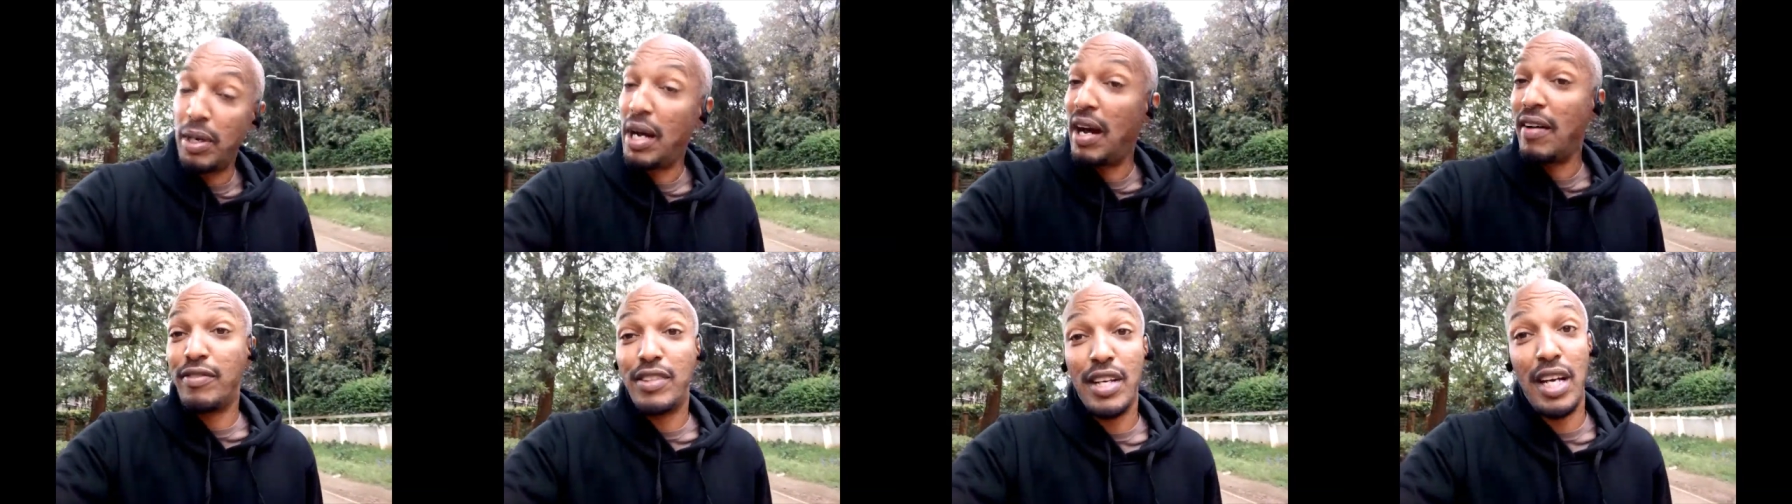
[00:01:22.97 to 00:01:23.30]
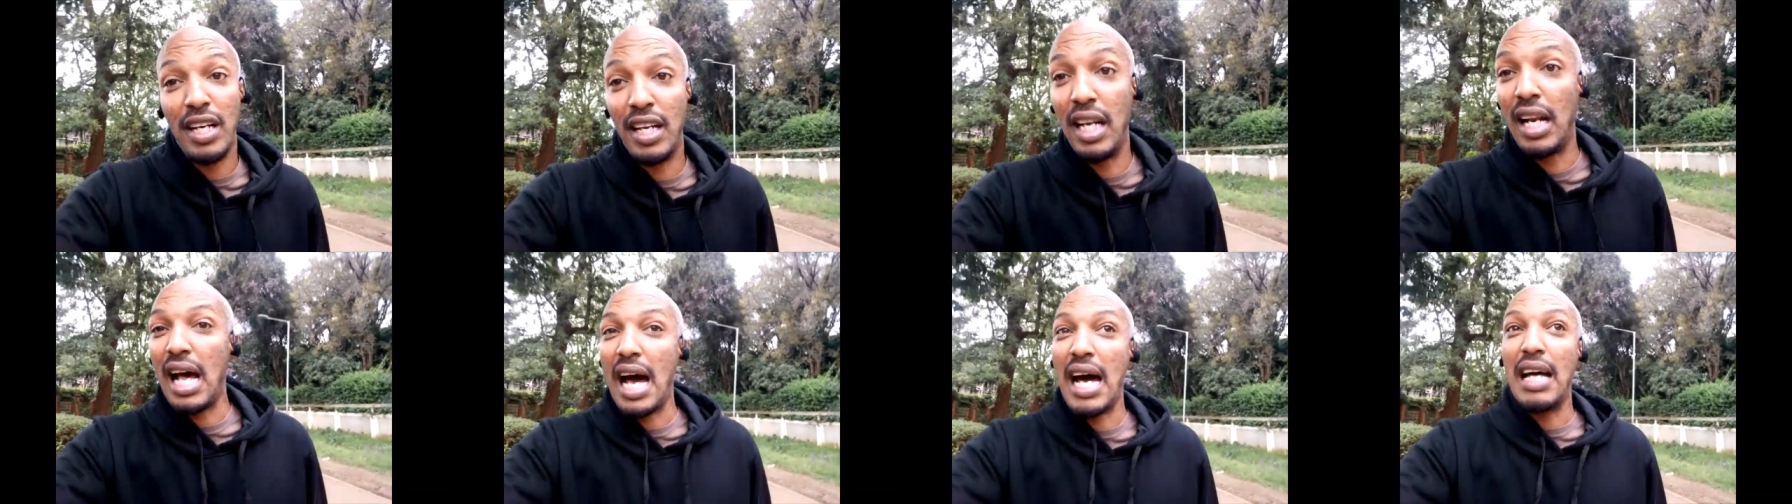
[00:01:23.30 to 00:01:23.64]
I've done a
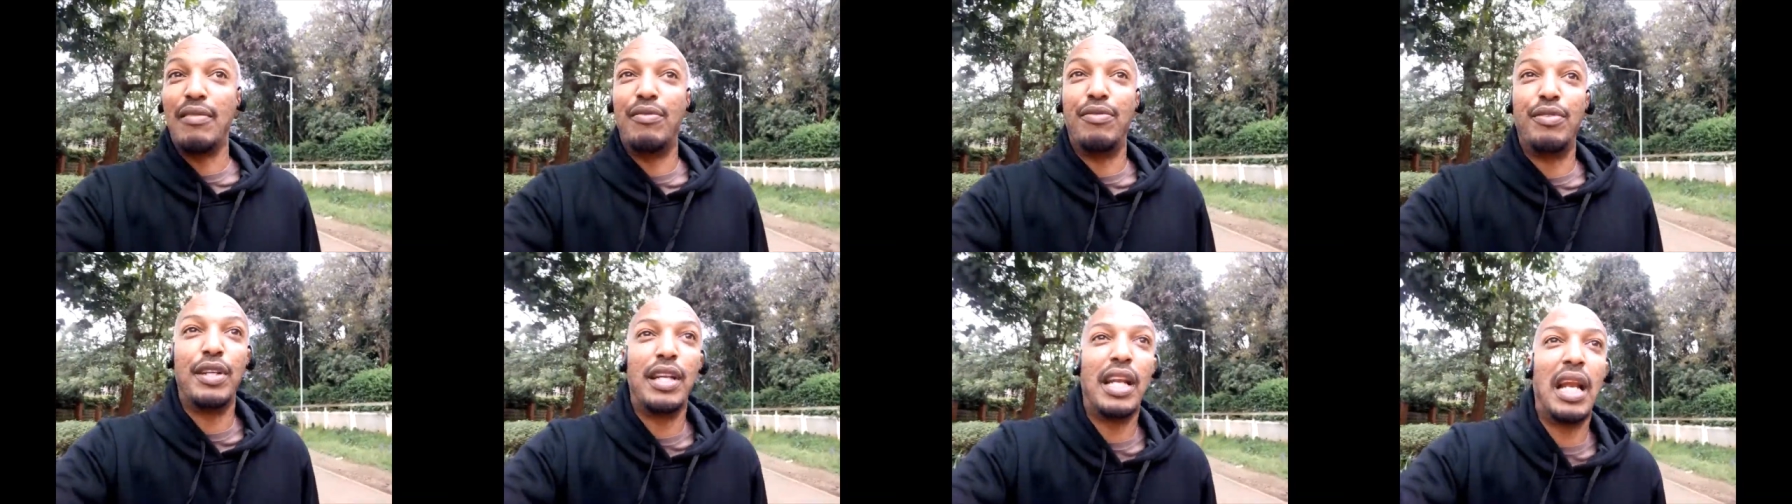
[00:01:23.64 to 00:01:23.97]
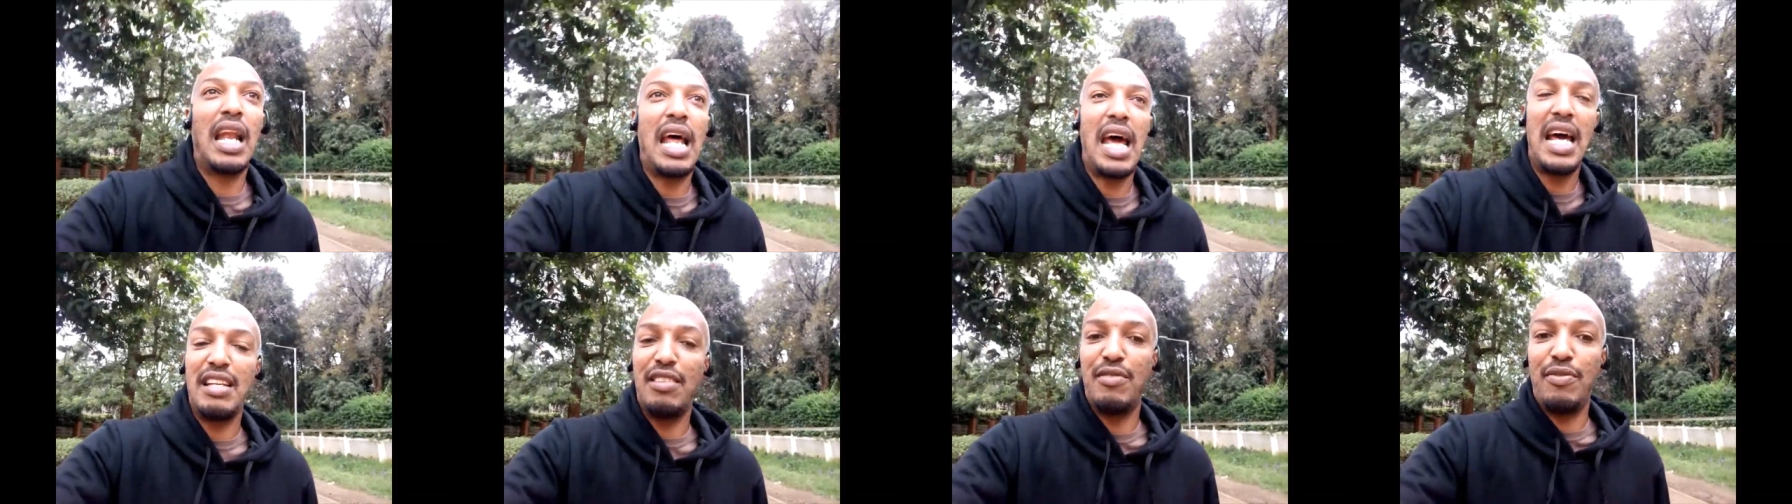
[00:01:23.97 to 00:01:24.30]
lot for the
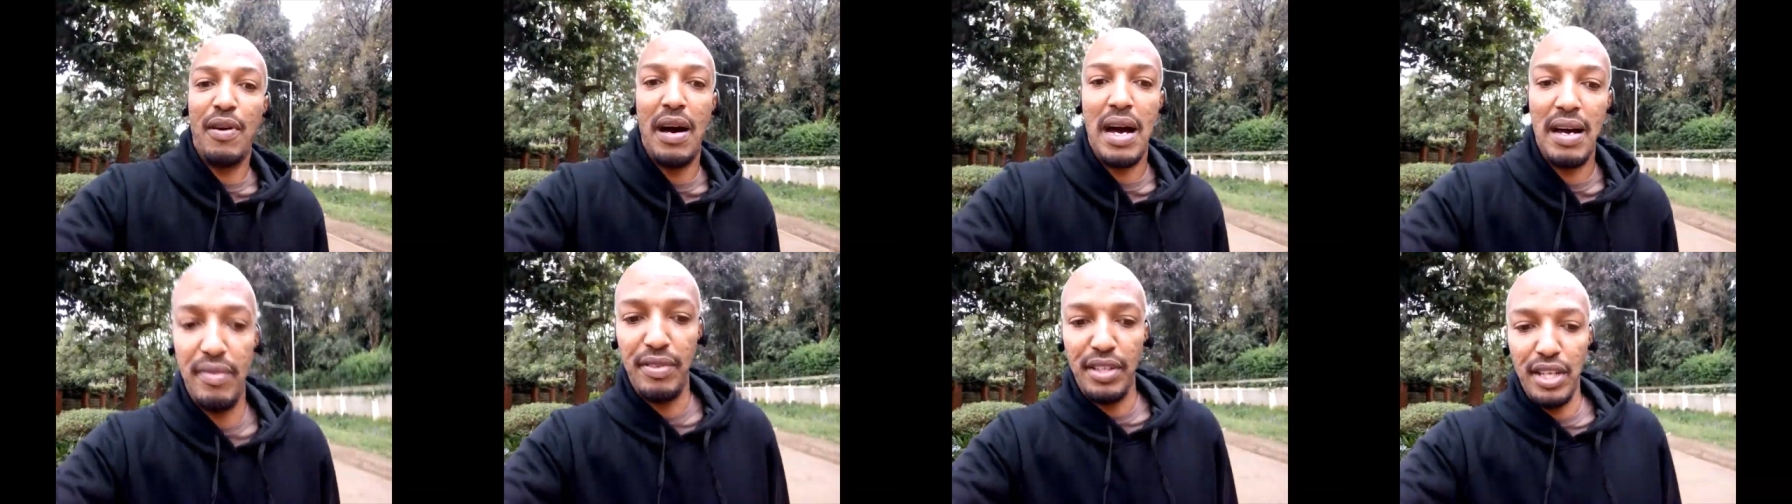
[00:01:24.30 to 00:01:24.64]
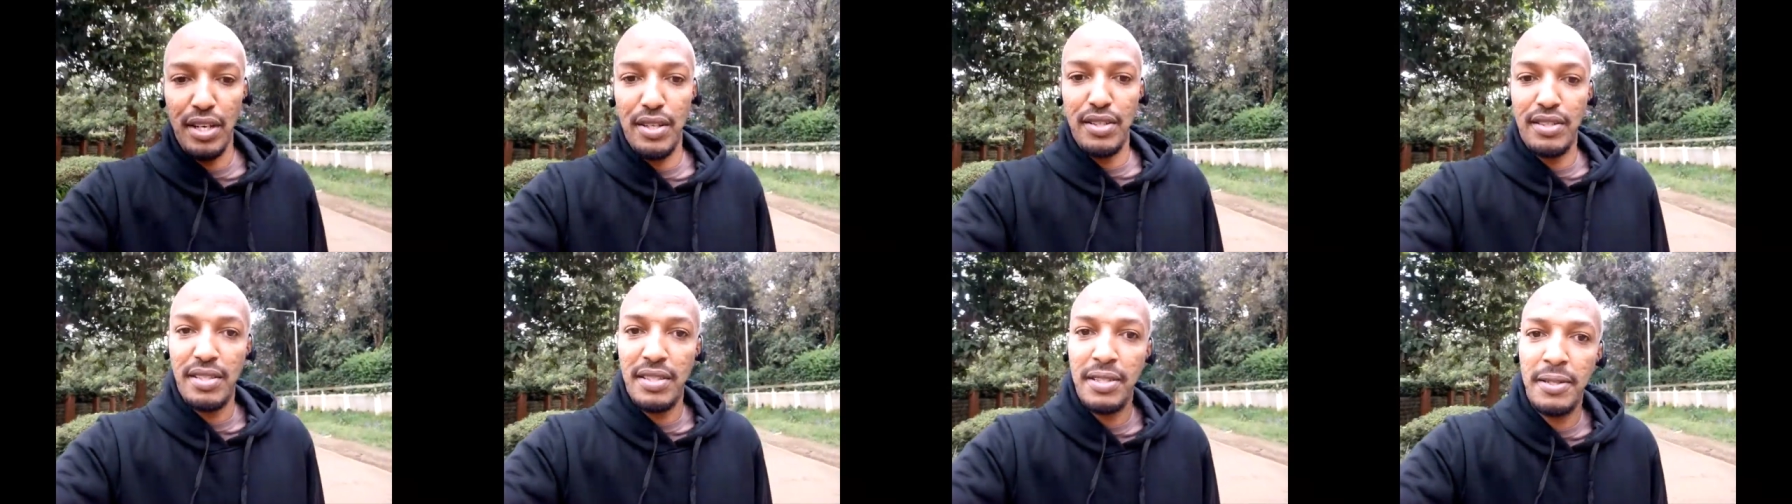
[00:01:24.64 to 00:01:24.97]
last five
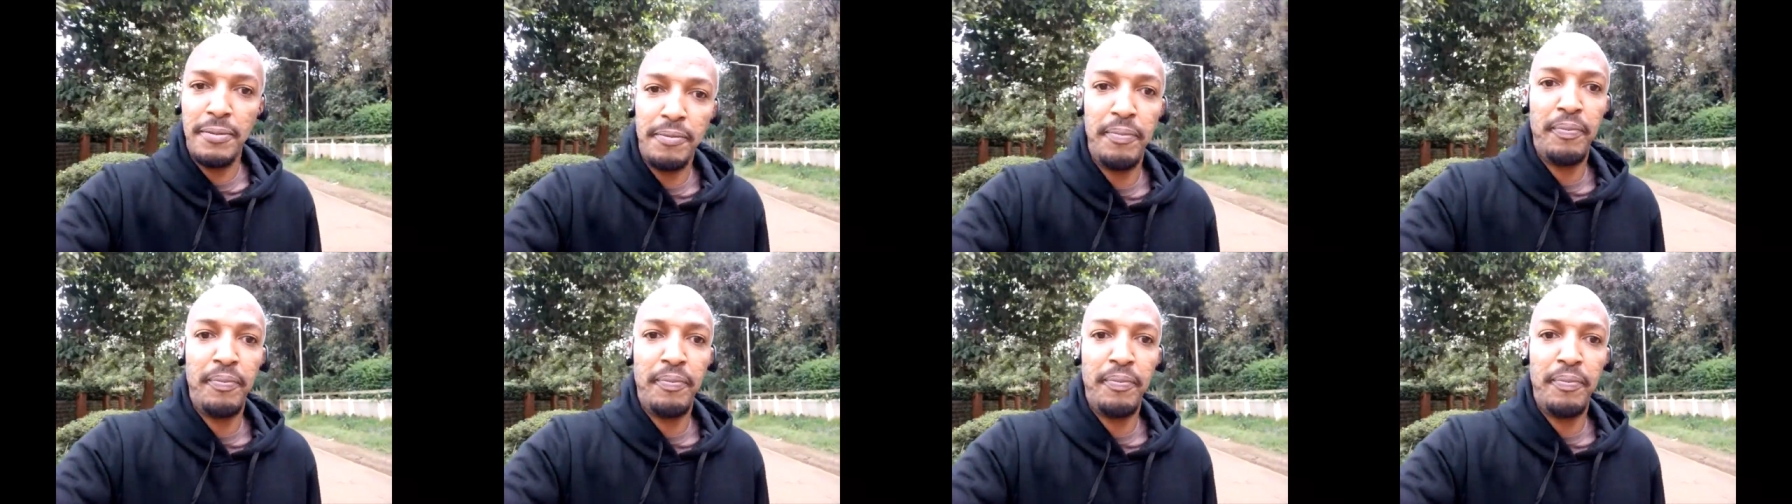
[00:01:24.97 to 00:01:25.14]
years.